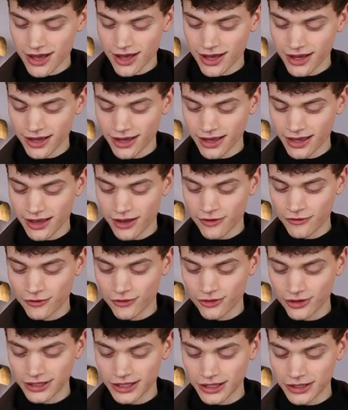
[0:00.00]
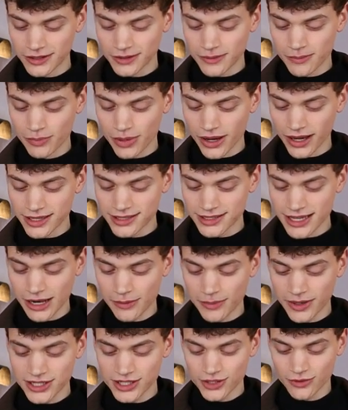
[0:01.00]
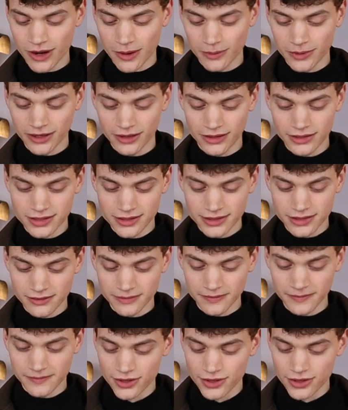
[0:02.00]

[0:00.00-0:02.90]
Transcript: I afford it by selling my ceramics.